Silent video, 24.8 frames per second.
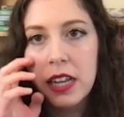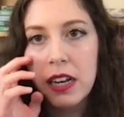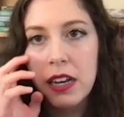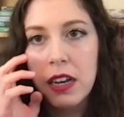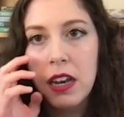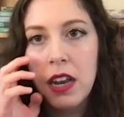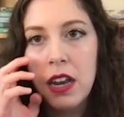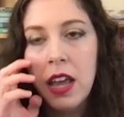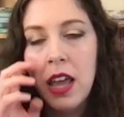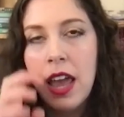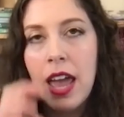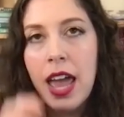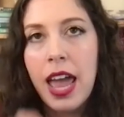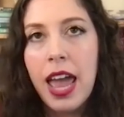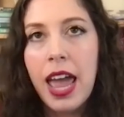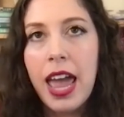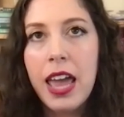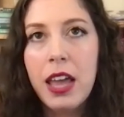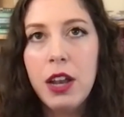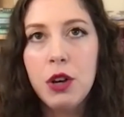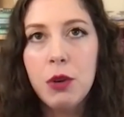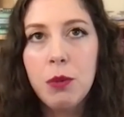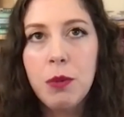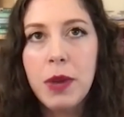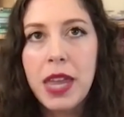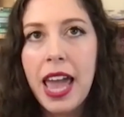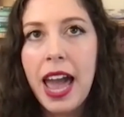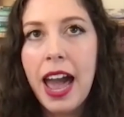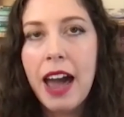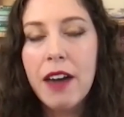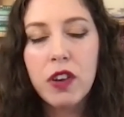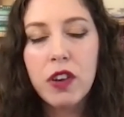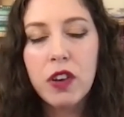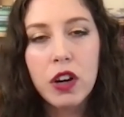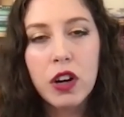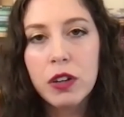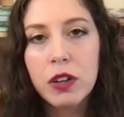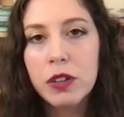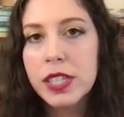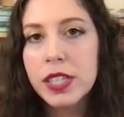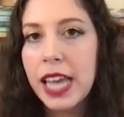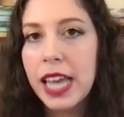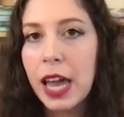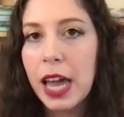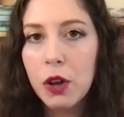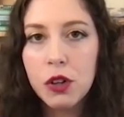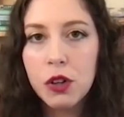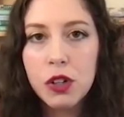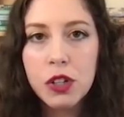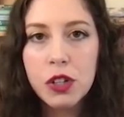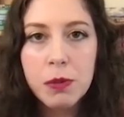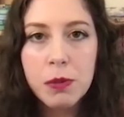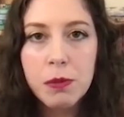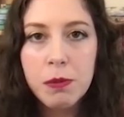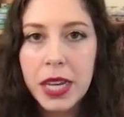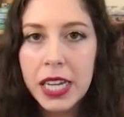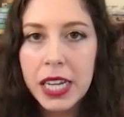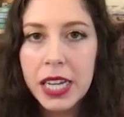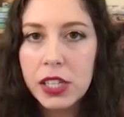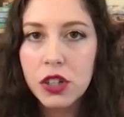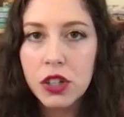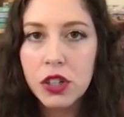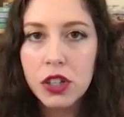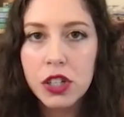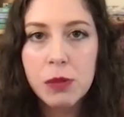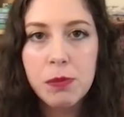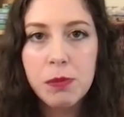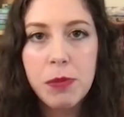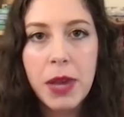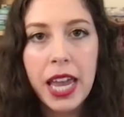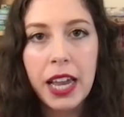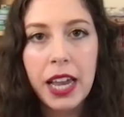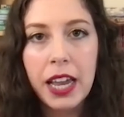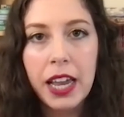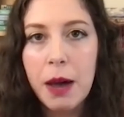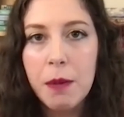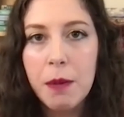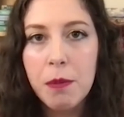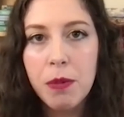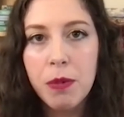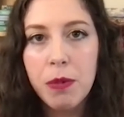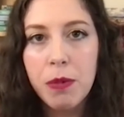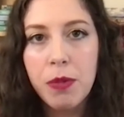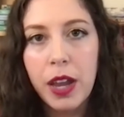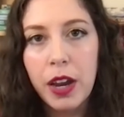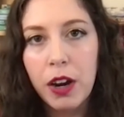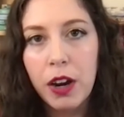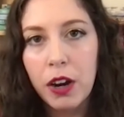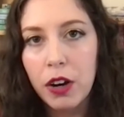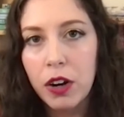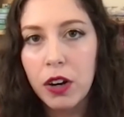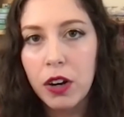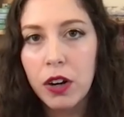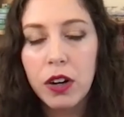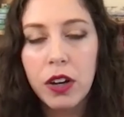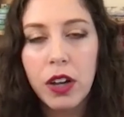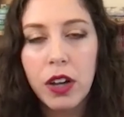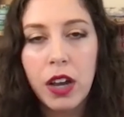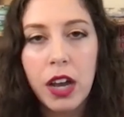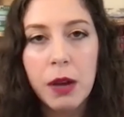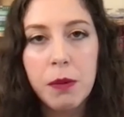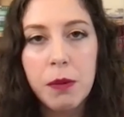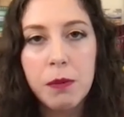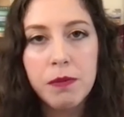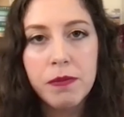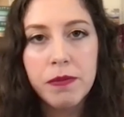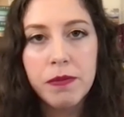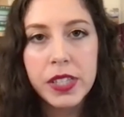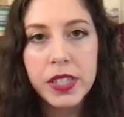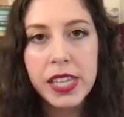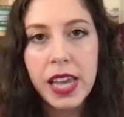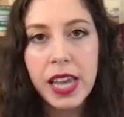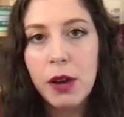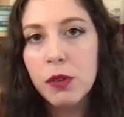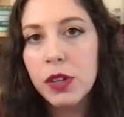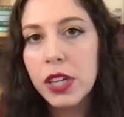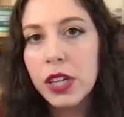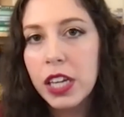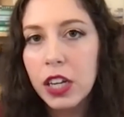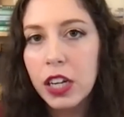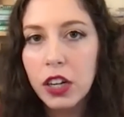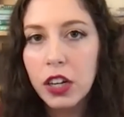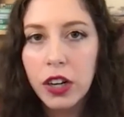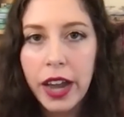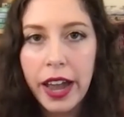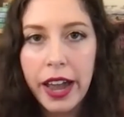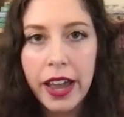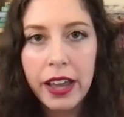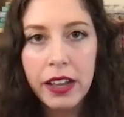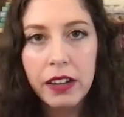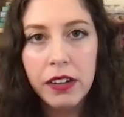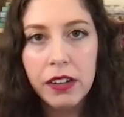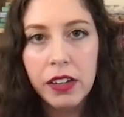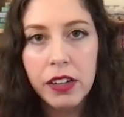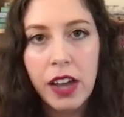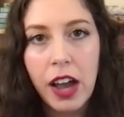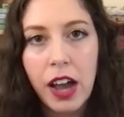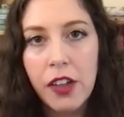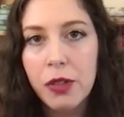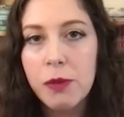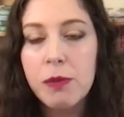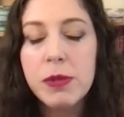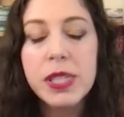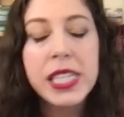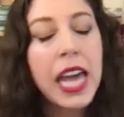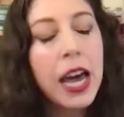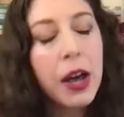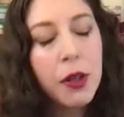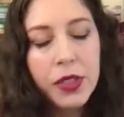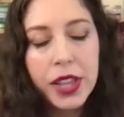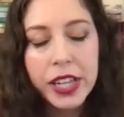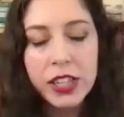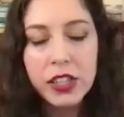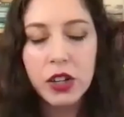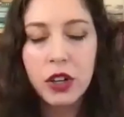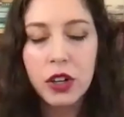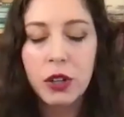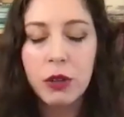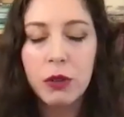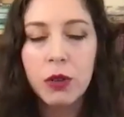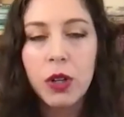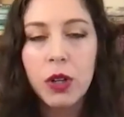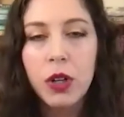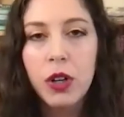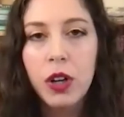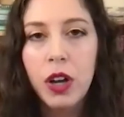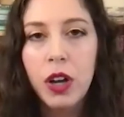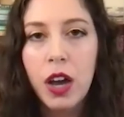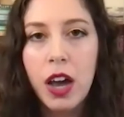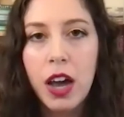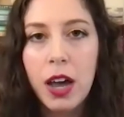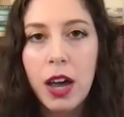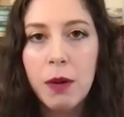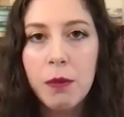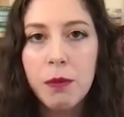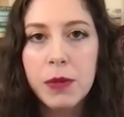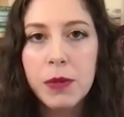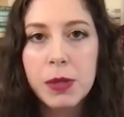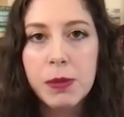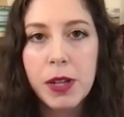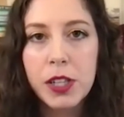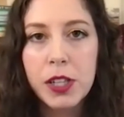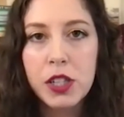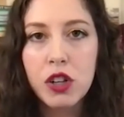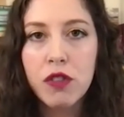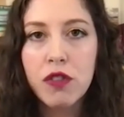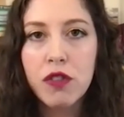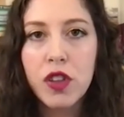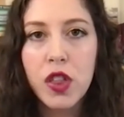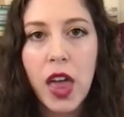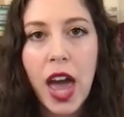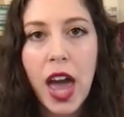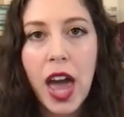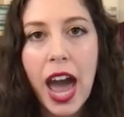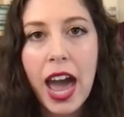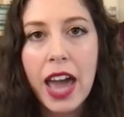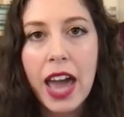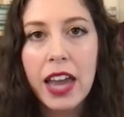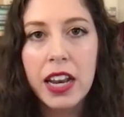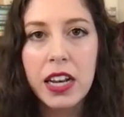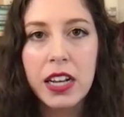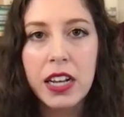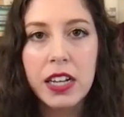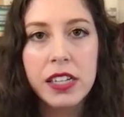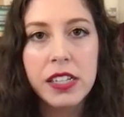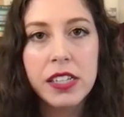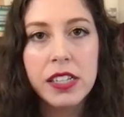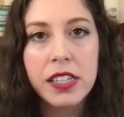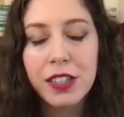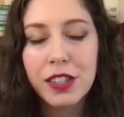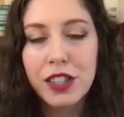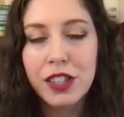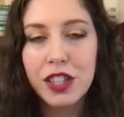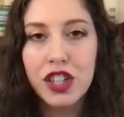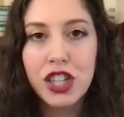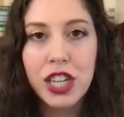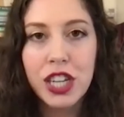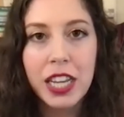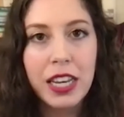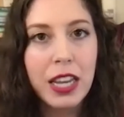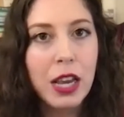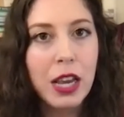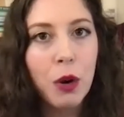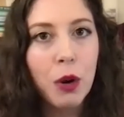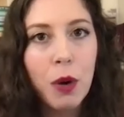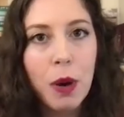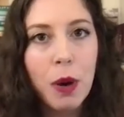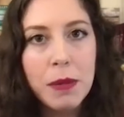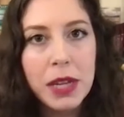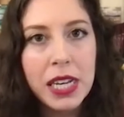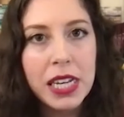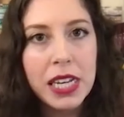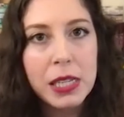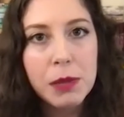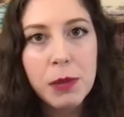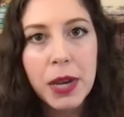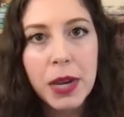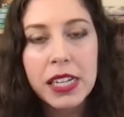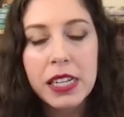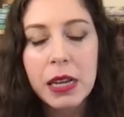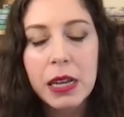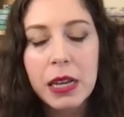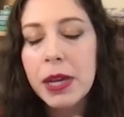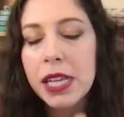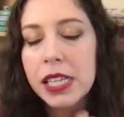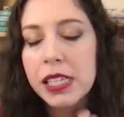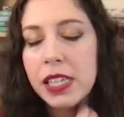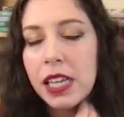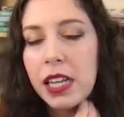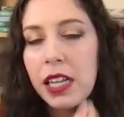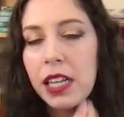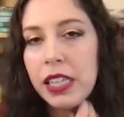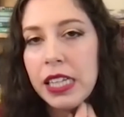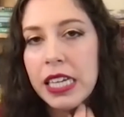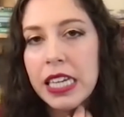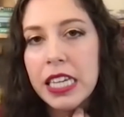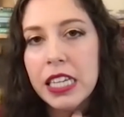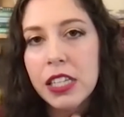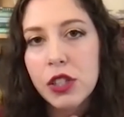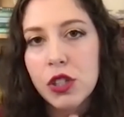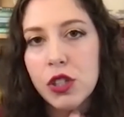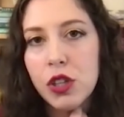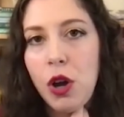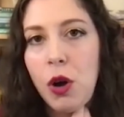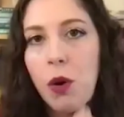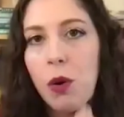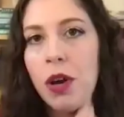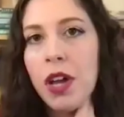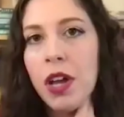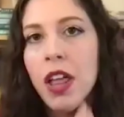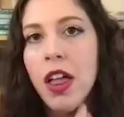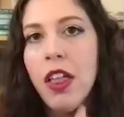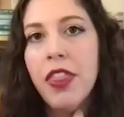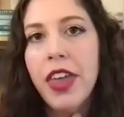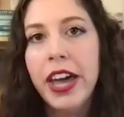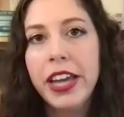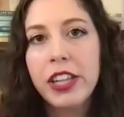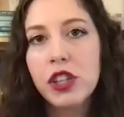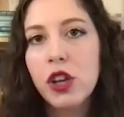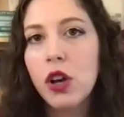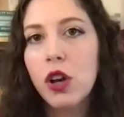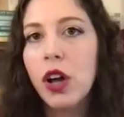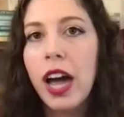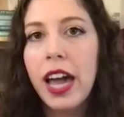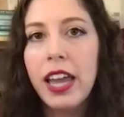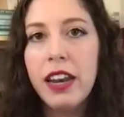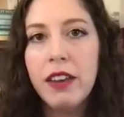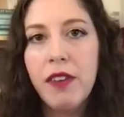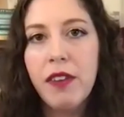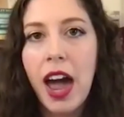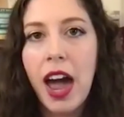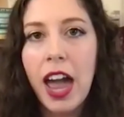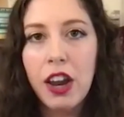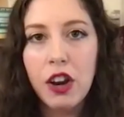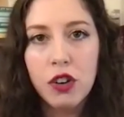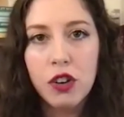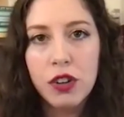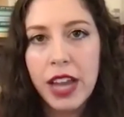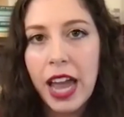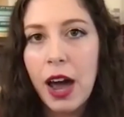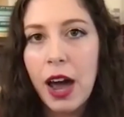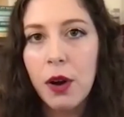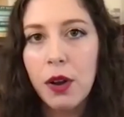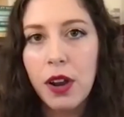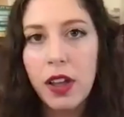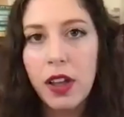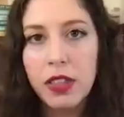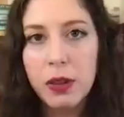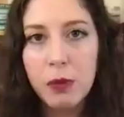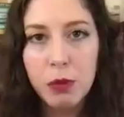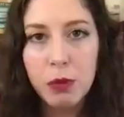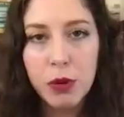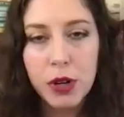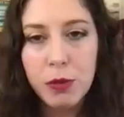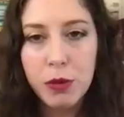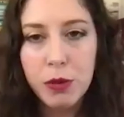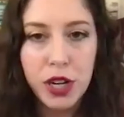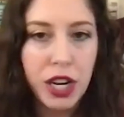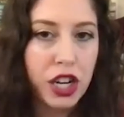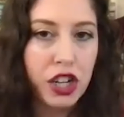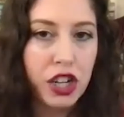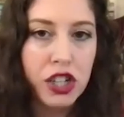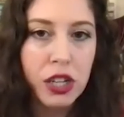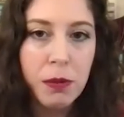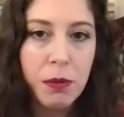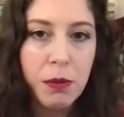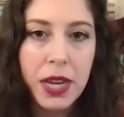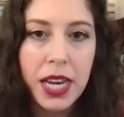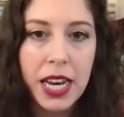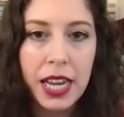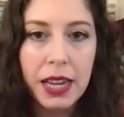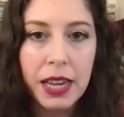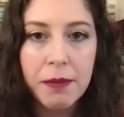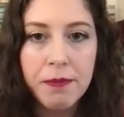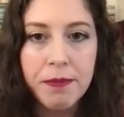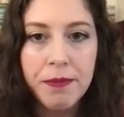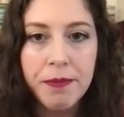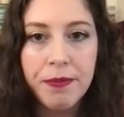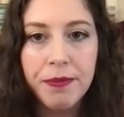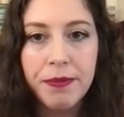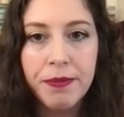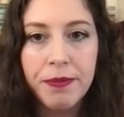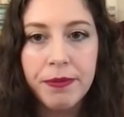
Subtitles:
And we have our sound mixers pick up their sound gear at Gotham Sound. That's our sponsor for that. And the G&E equipment is picked up at St. Elise. So that's all kind of ironed out at the pre-production meeting.